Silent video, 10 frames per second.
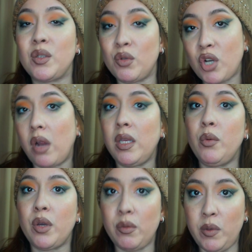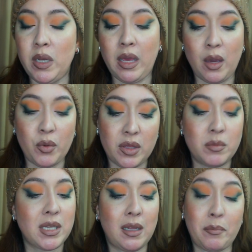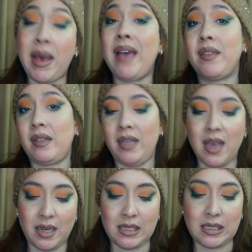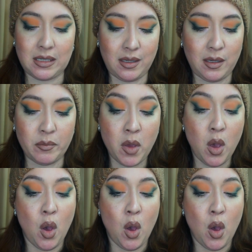So Charlie would communicate with him telepathically and his team.